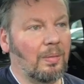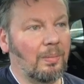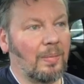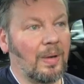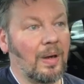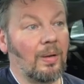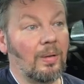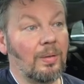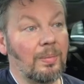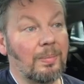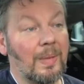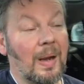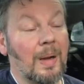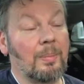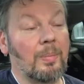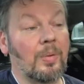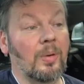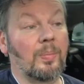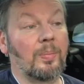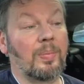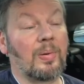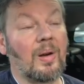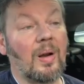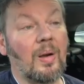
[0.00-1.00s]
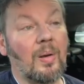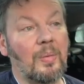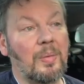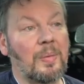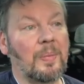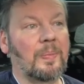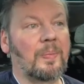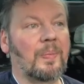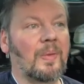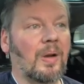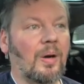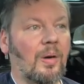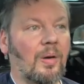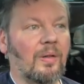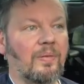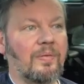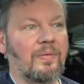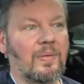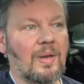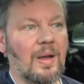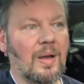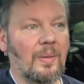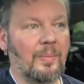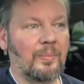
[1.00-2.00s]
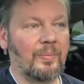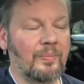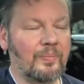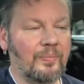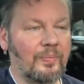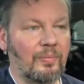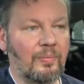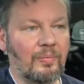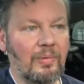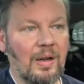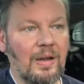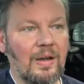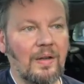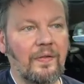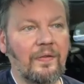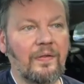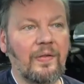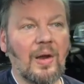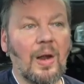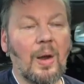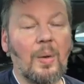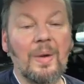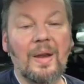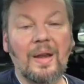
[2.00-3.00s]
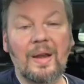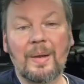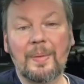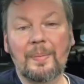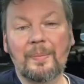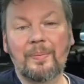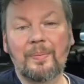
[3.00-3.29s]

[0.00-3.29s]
old MacBook Pro of reflowing